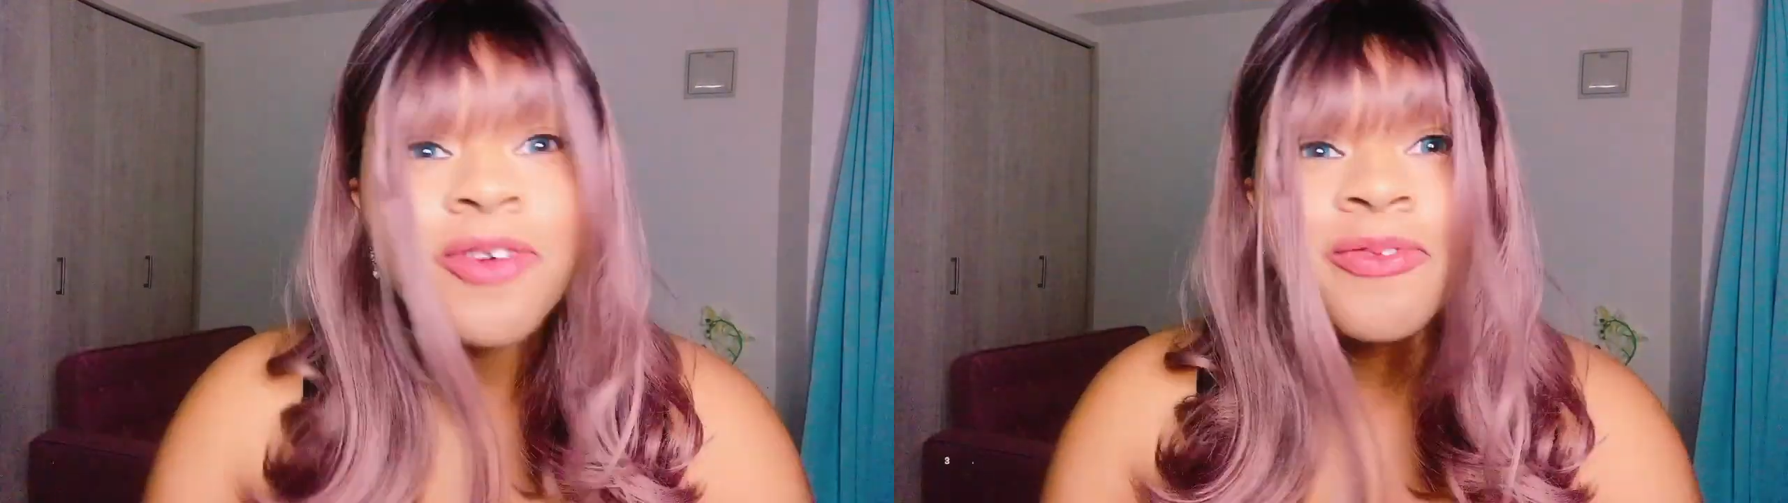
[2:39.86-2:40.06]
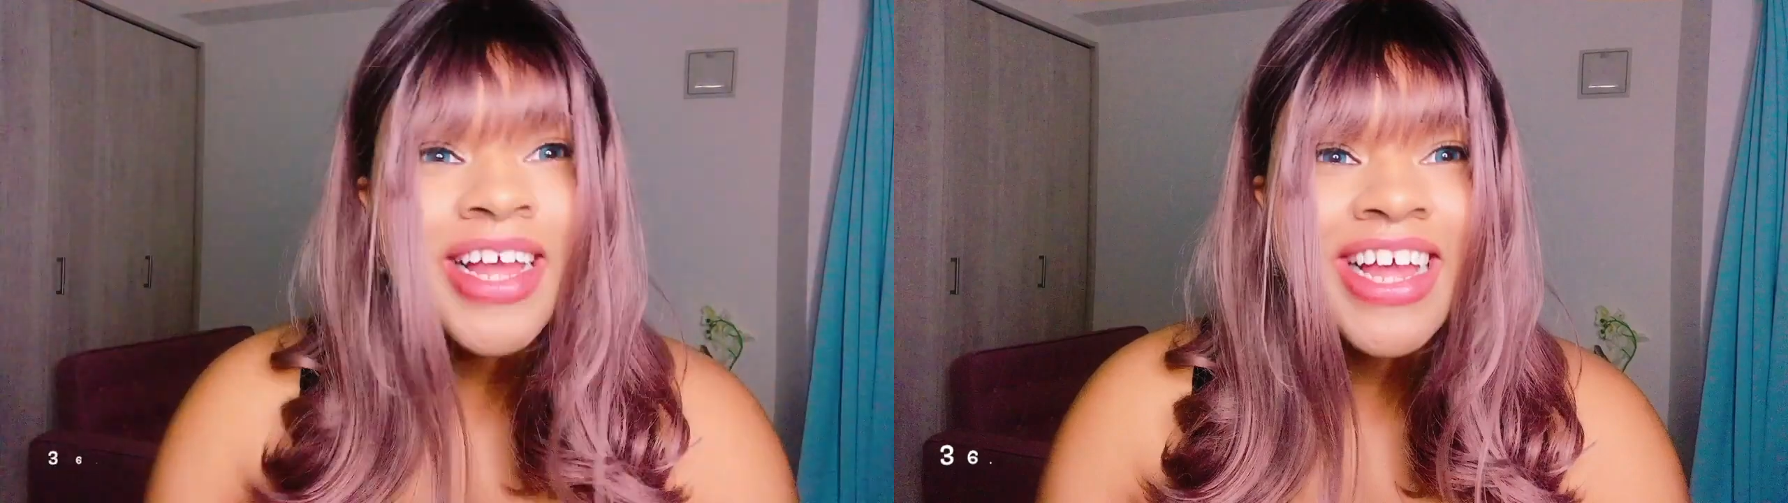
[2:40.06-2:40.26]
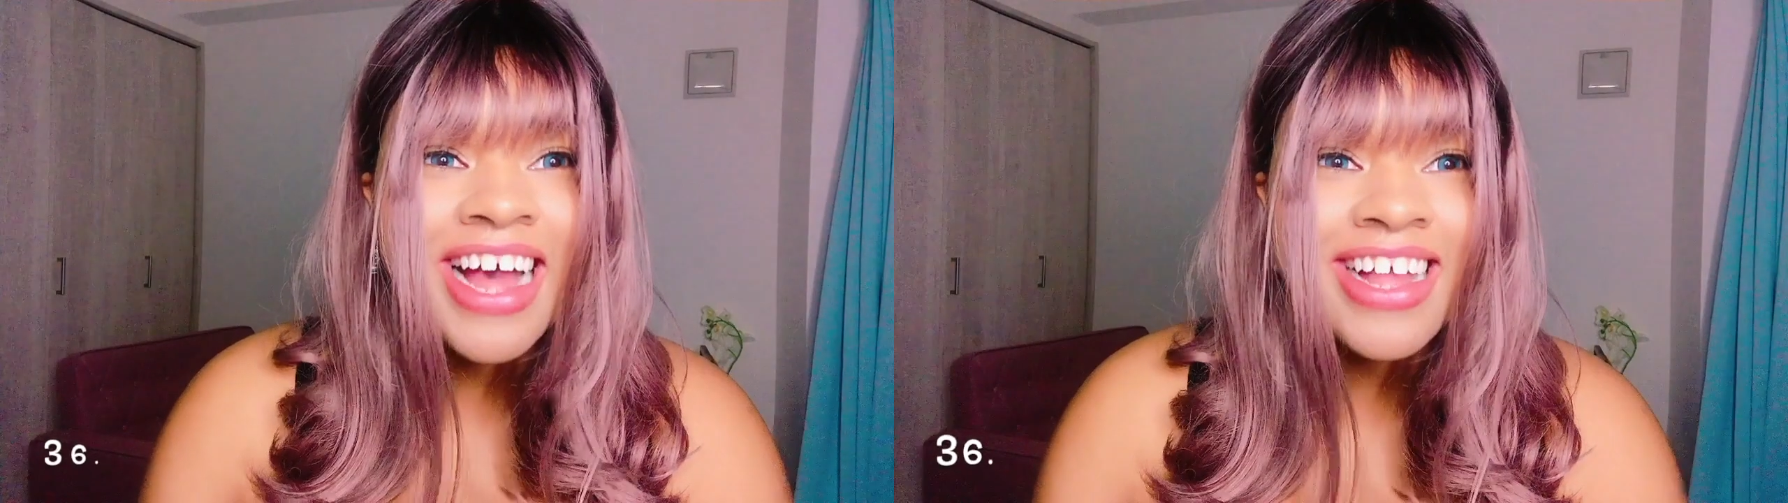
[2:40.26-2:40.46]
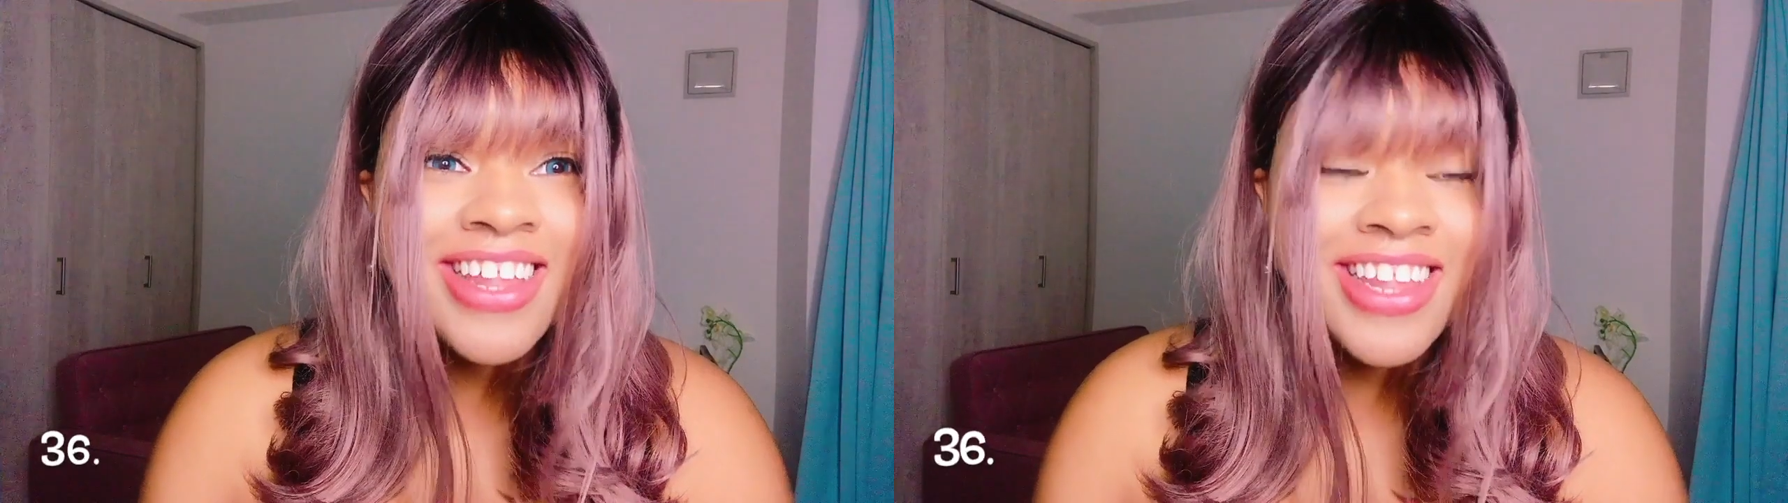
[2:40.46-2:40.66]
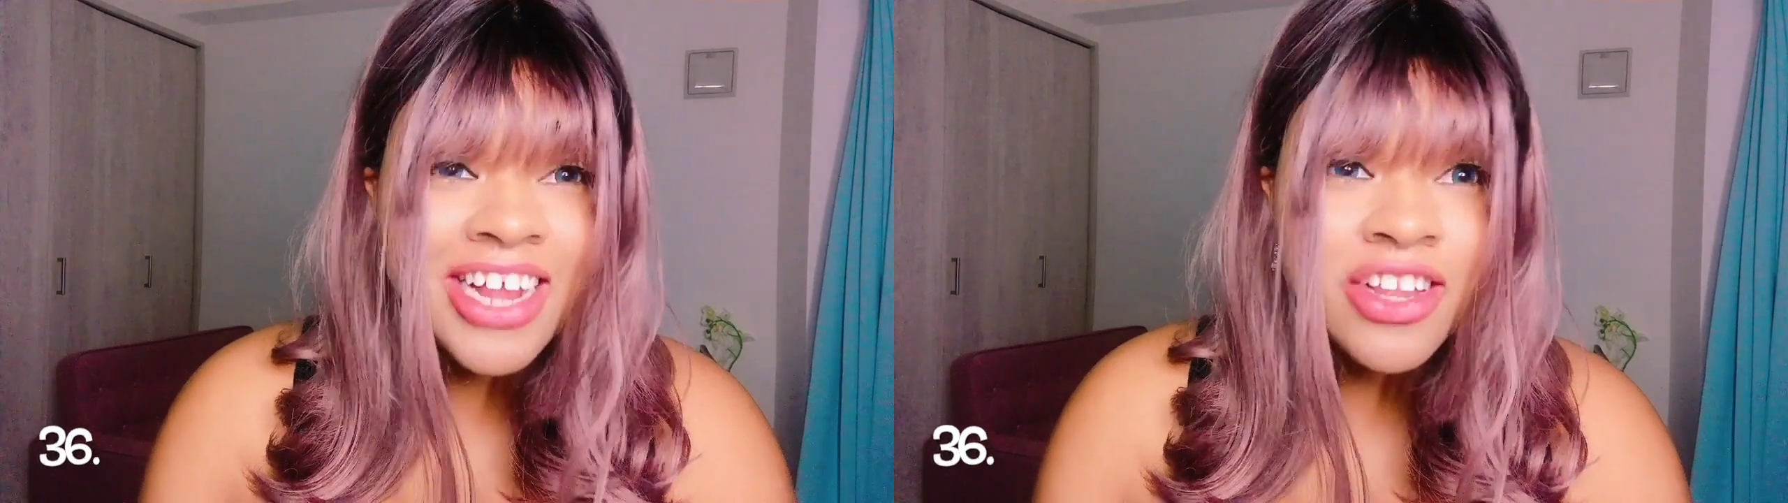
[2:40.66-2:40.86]
Oh my god,
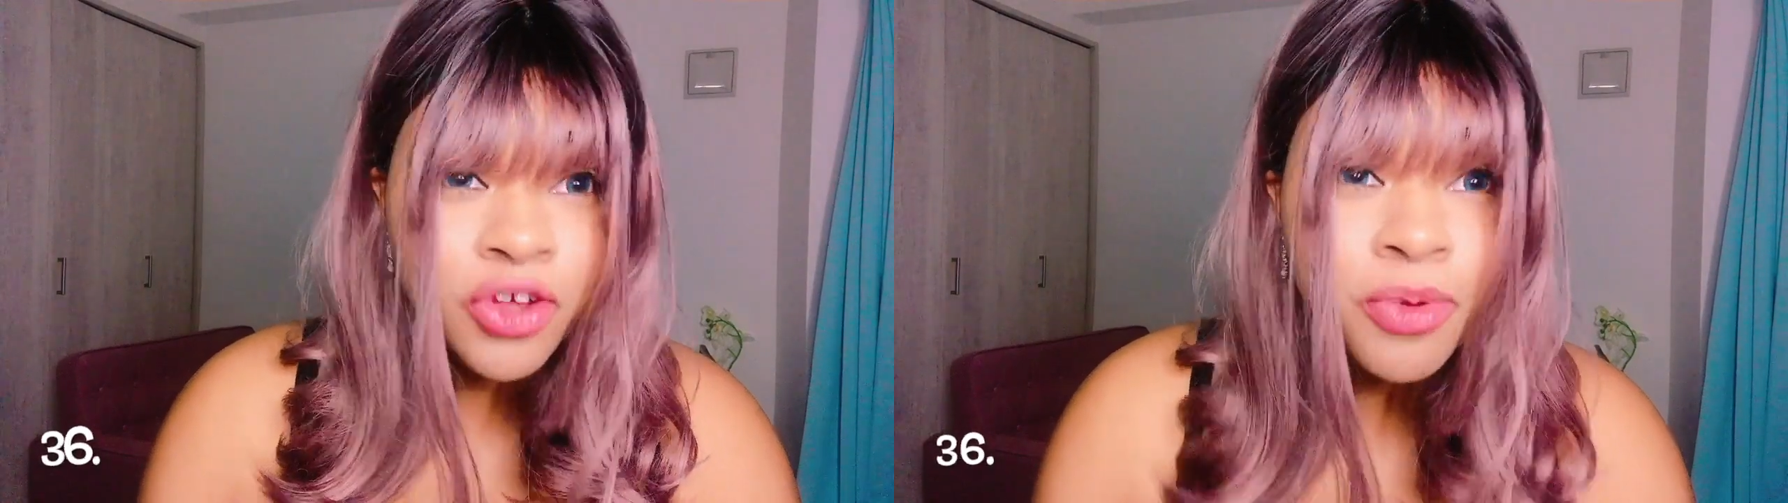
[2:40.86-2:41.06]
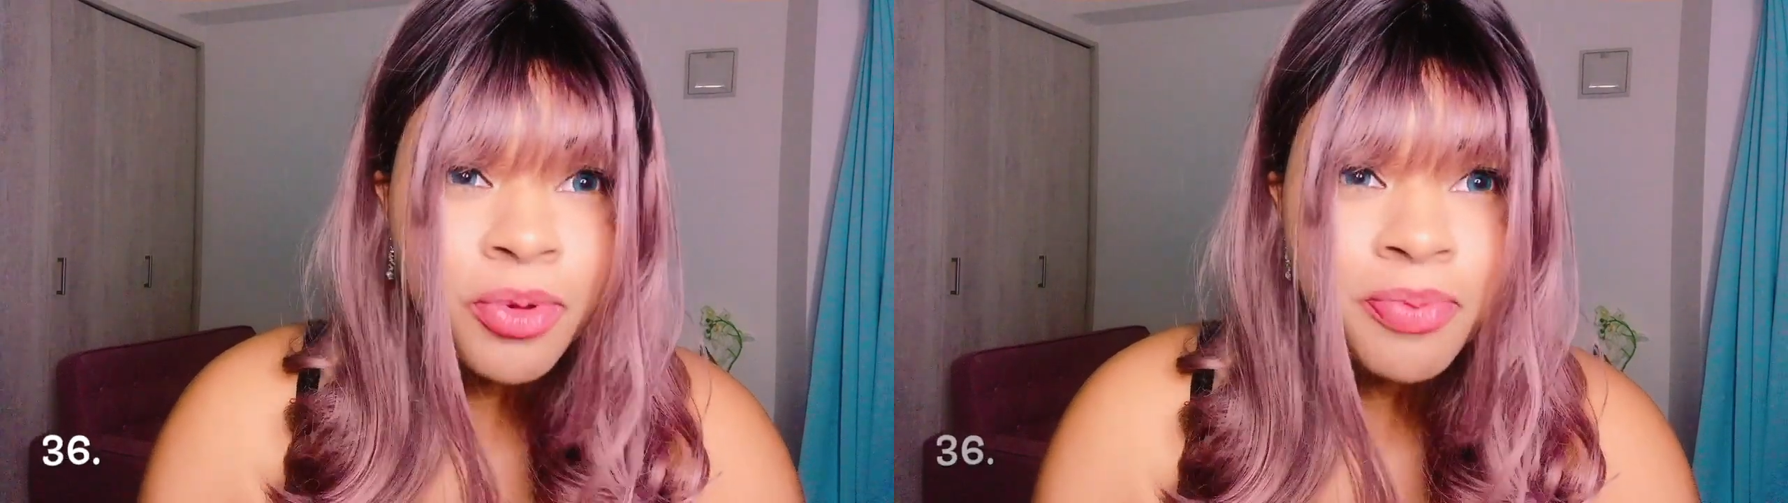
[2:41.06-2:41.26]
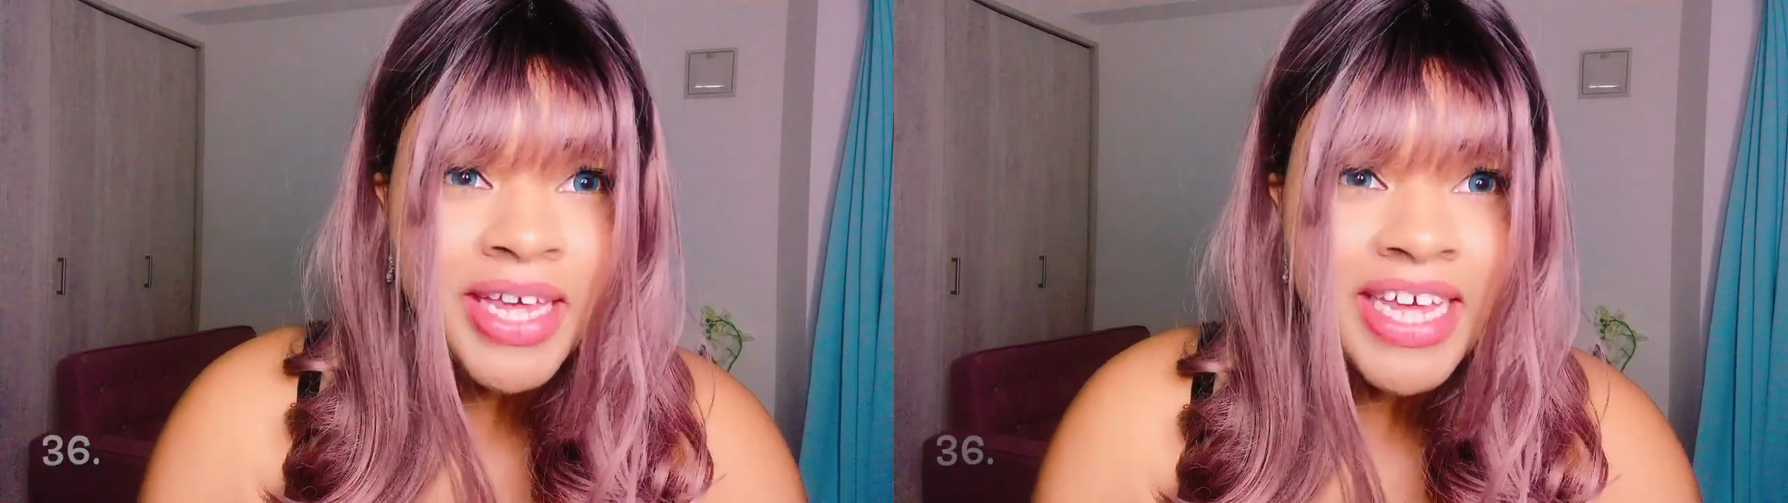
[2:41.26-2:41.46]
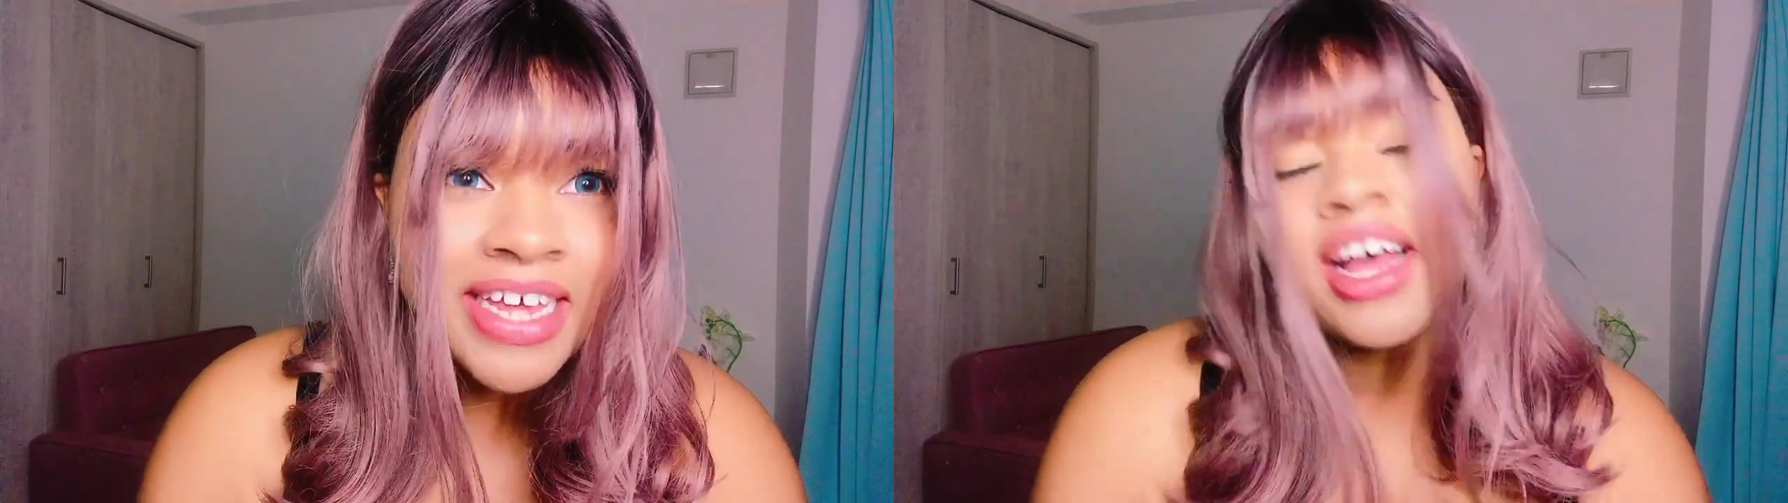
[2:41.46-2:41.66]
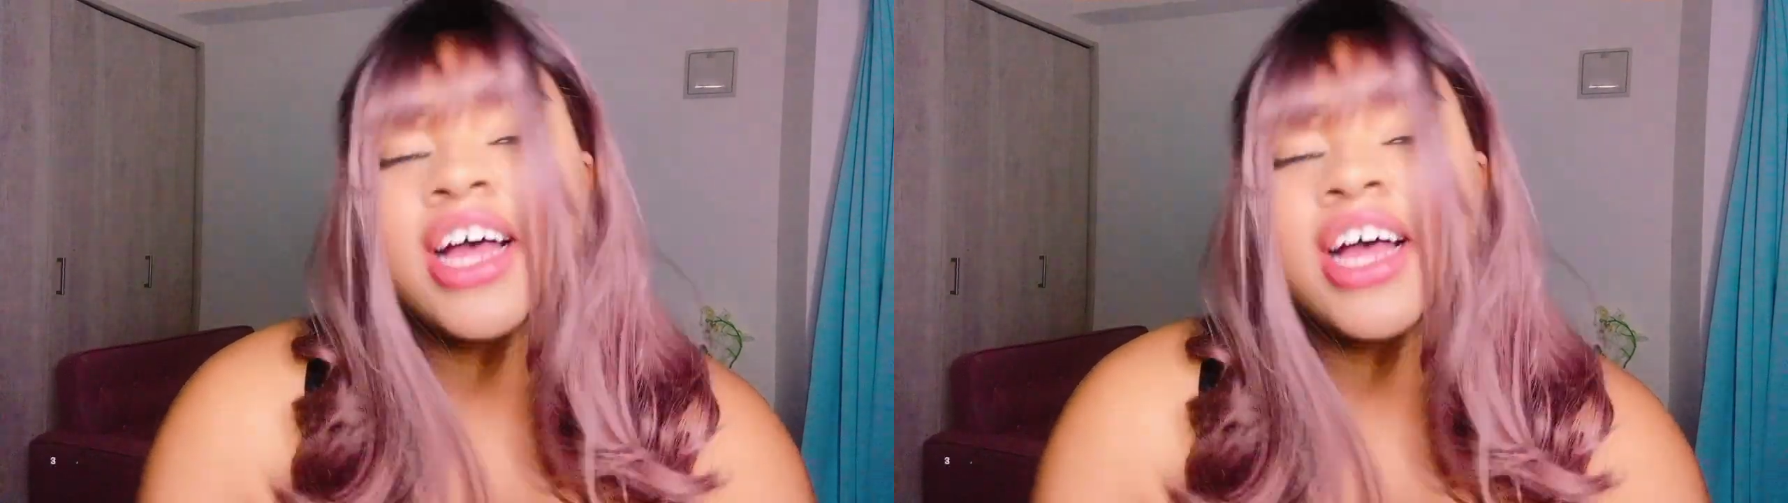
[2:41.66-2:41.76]
you look like Tomo P.